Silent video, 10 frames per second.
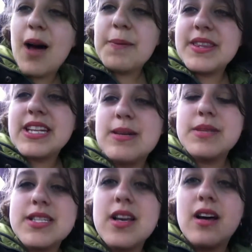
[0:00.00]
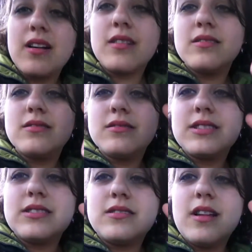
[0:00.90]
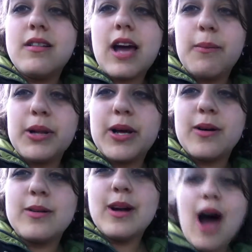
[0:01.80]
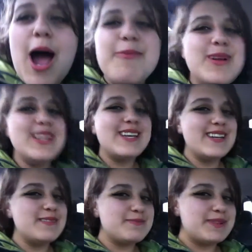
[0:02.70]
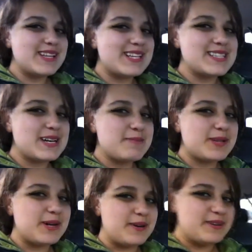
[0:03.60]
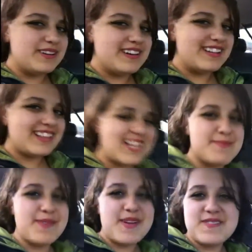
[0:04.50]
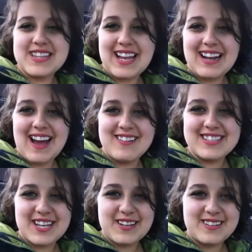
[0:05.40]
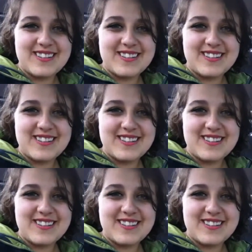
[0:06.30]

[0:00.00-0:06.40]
I'll put the name of the song down below. I'm really good at putting things down below. That's my favorite thing now. Is like,